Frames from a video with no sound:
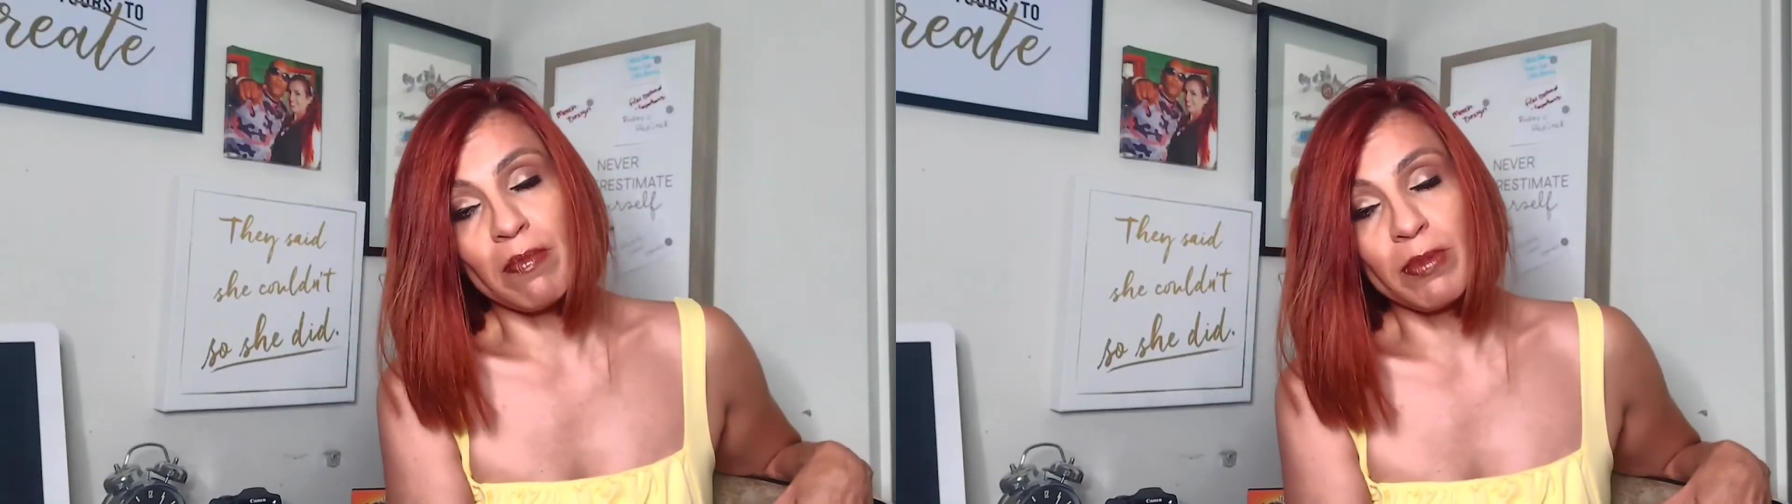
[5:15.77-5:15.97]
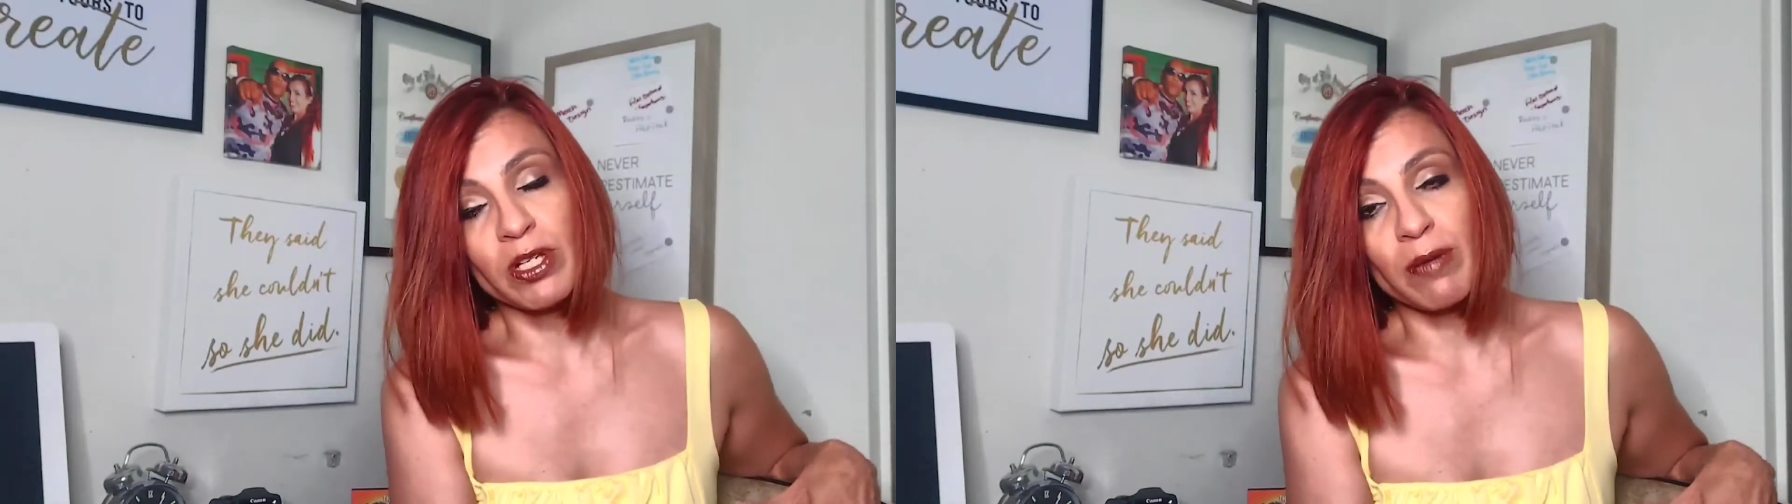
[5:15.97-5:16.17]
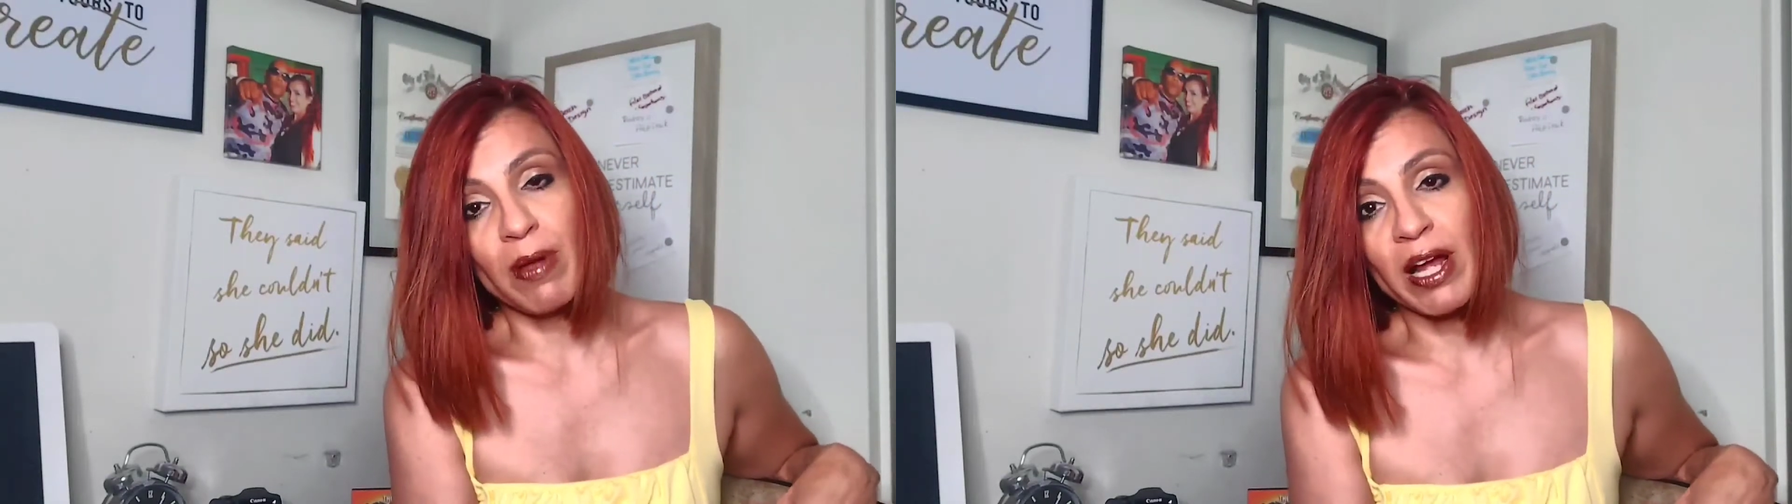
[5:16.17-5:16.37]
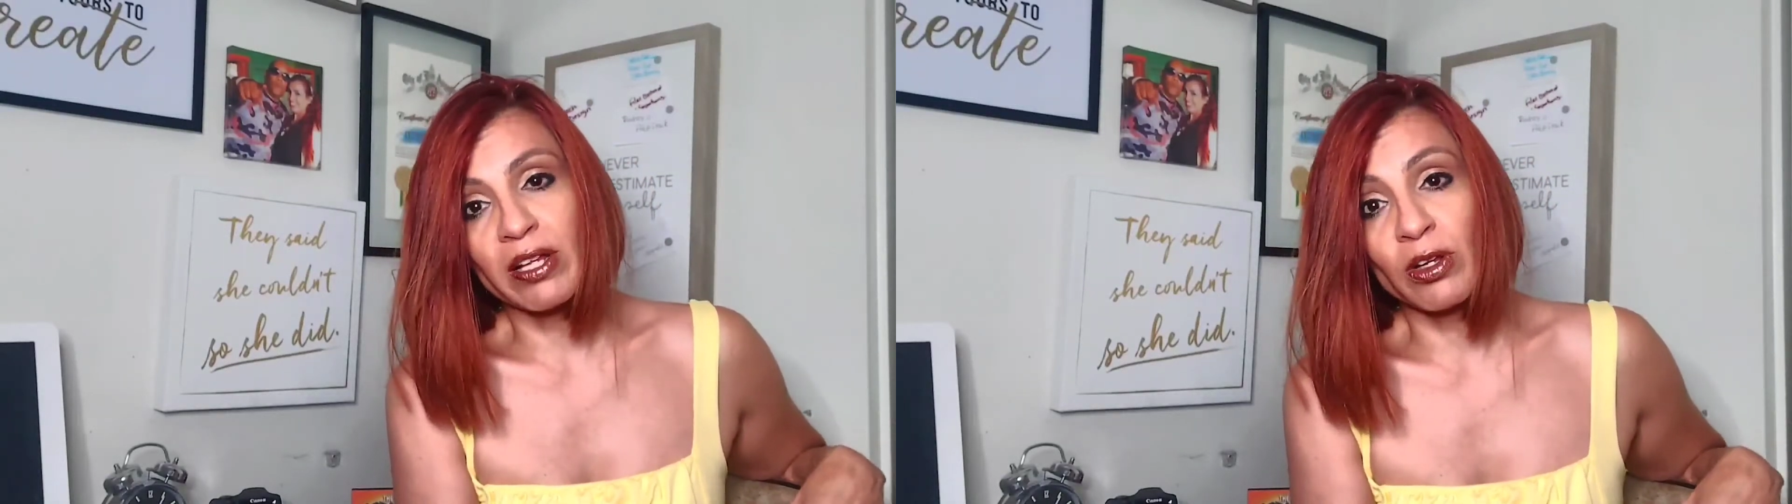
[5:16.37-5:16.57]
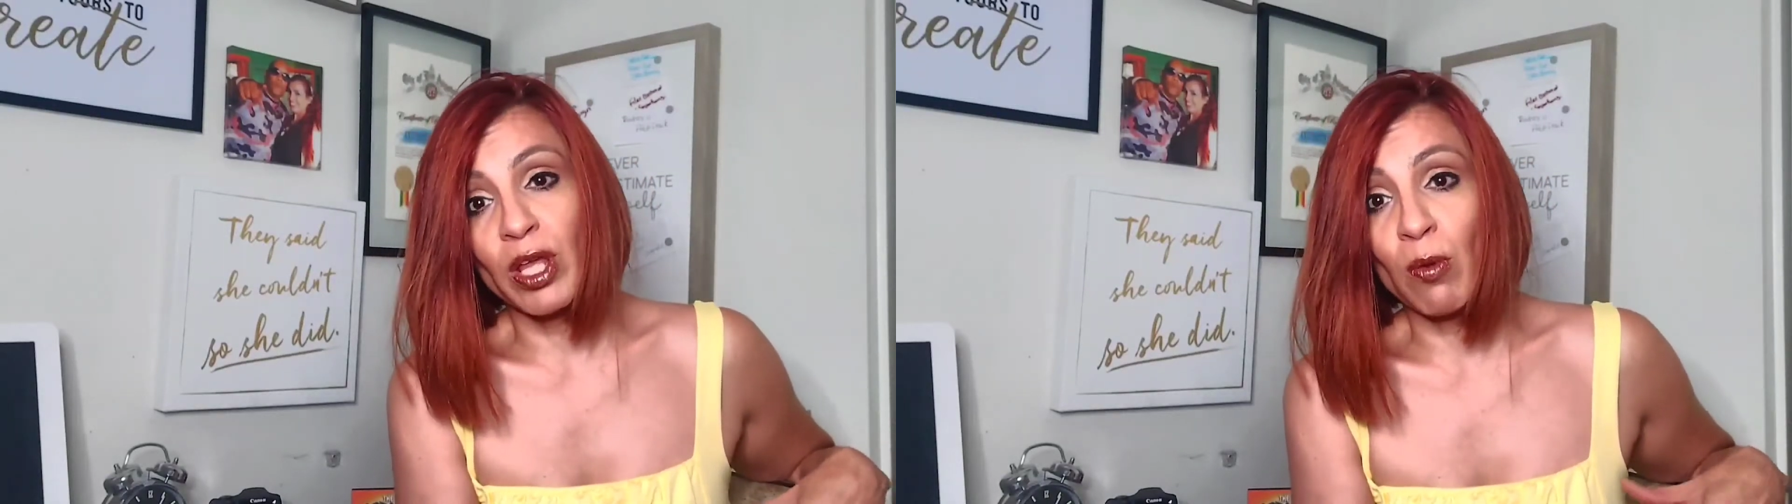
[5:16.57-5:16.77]
music
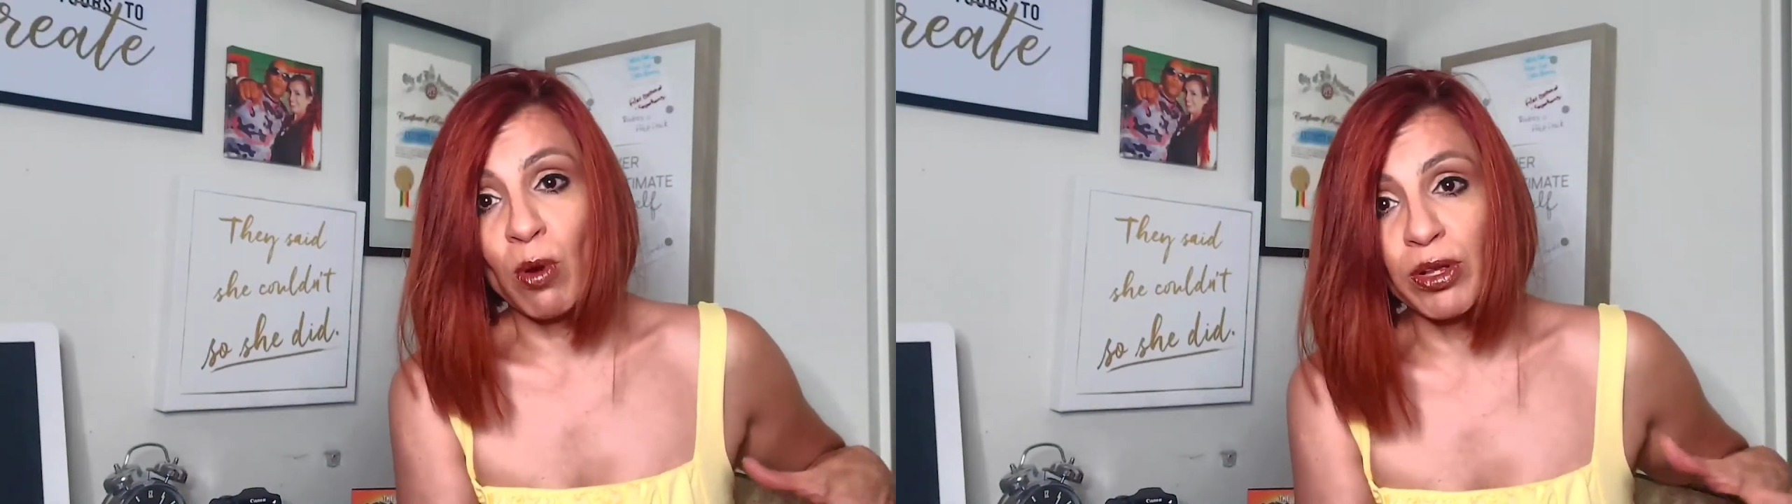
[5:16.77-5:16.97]
back, or that